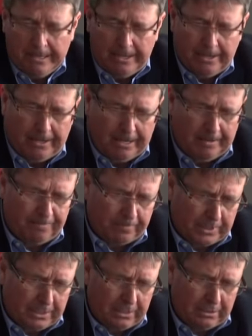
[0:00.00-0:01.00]

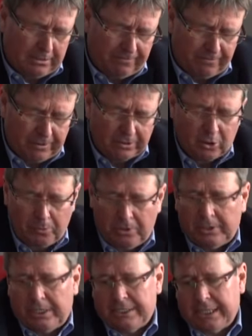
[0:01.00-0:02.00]
different
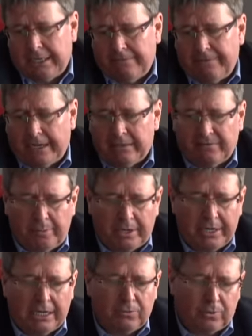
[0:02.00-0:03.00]
communities and effective peer
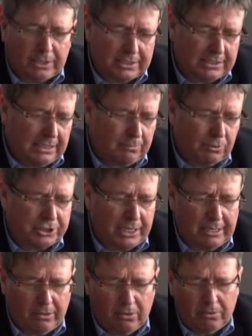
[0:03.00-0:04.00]
networks that will
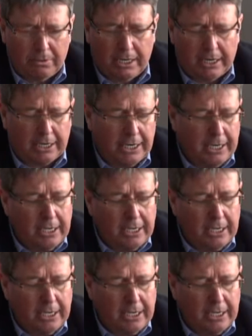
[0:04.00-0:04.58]
share OER.